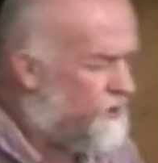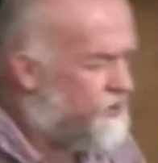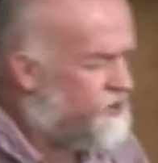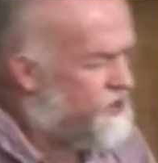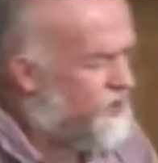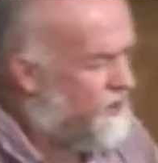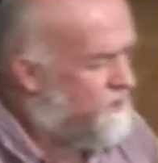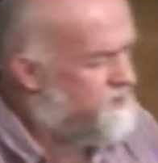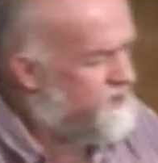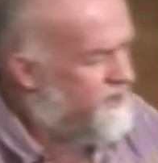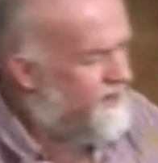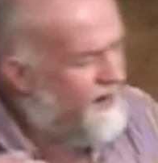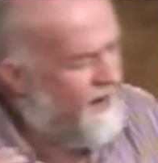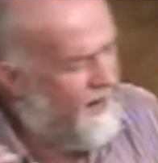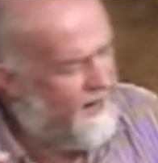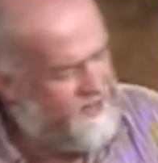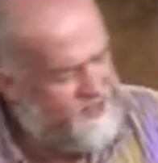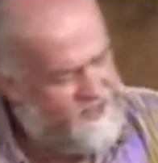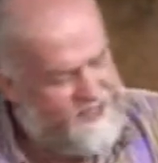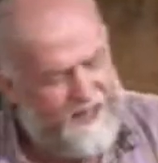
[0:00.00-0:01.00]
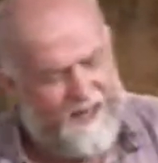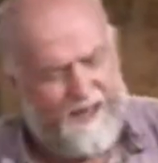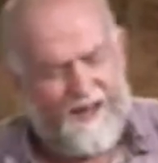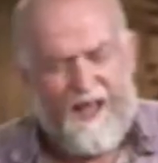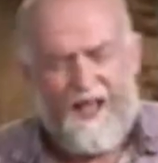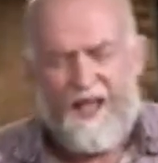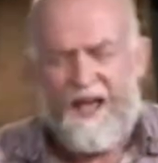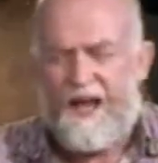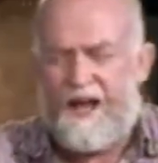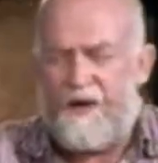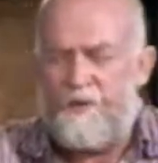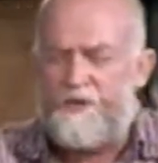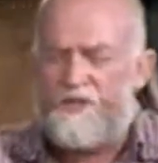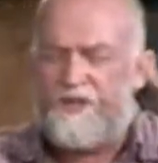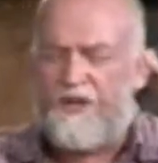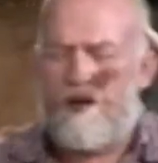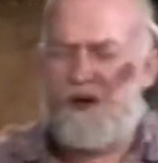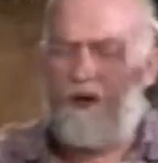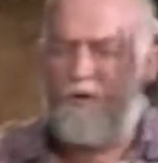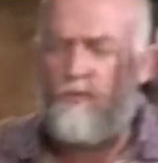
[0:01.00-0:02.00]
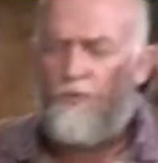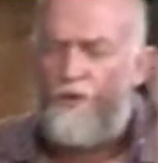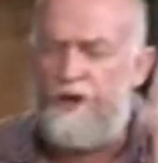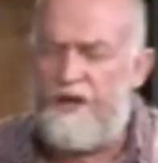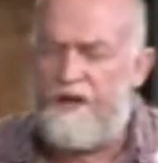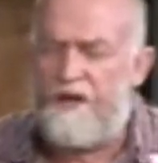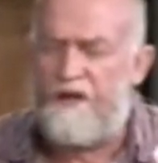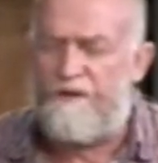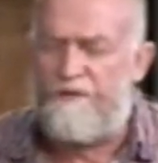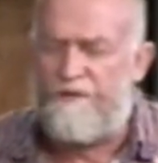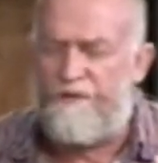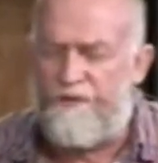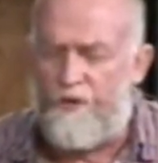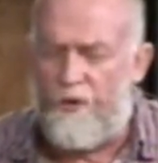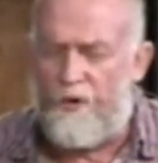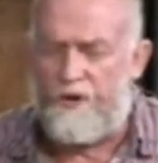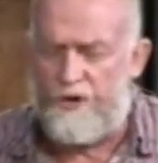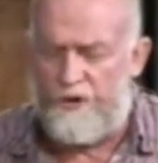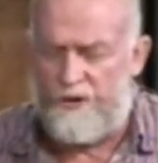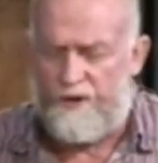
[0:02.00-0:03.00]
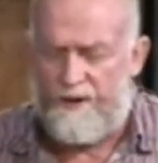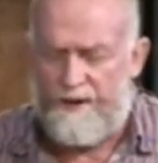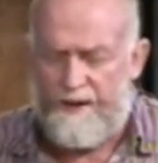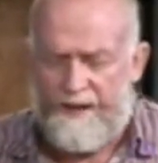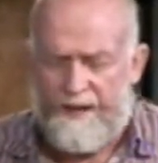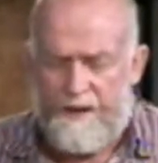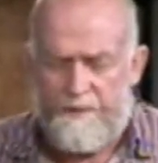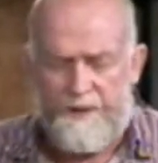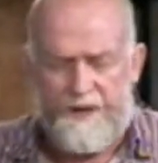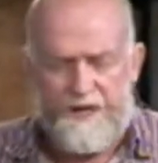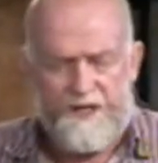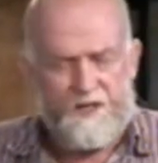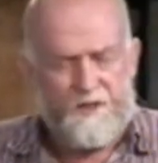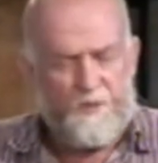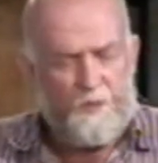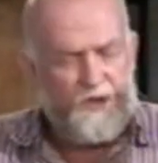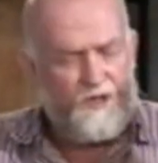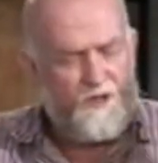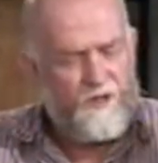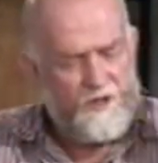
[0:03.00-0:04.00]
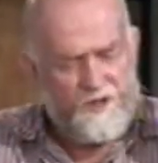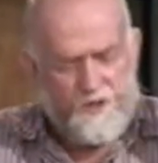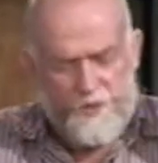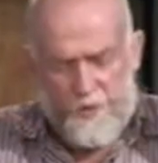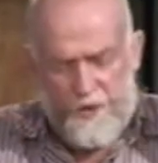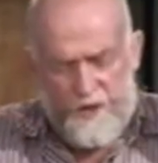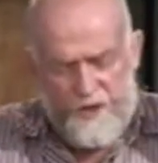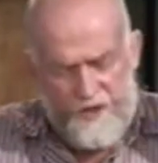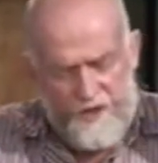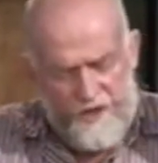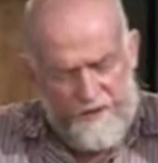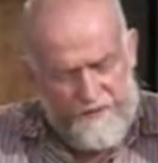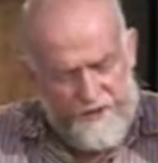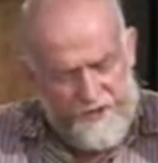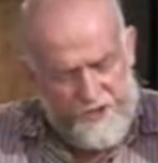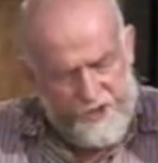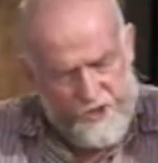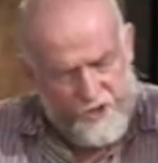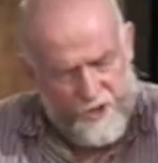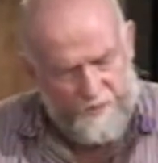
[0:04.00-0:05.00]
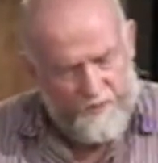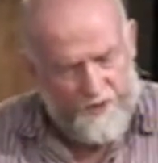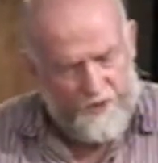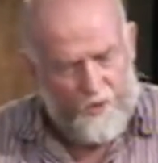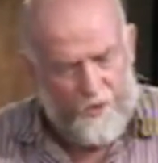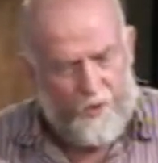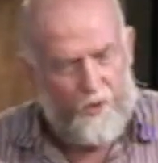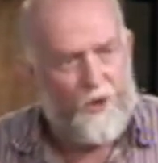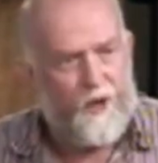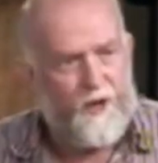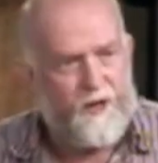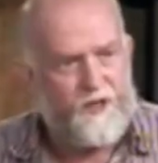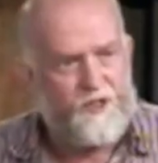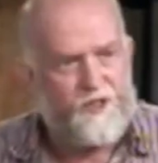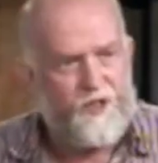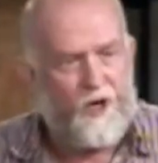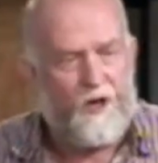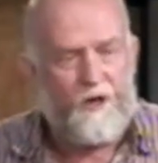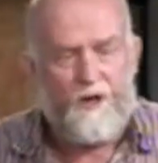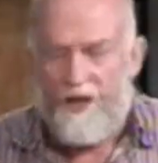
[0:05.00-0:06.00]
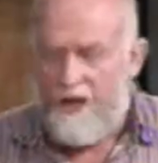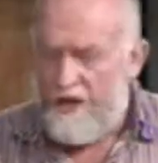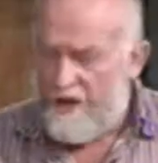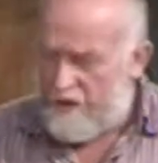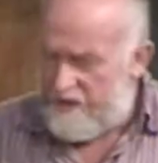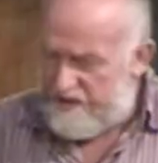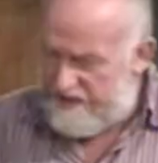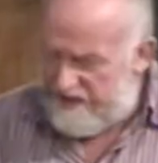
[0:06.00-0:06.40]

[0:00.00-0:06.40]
chapter 19, I was going to read it for you. But it's worthy of a sermon all on its own. Because he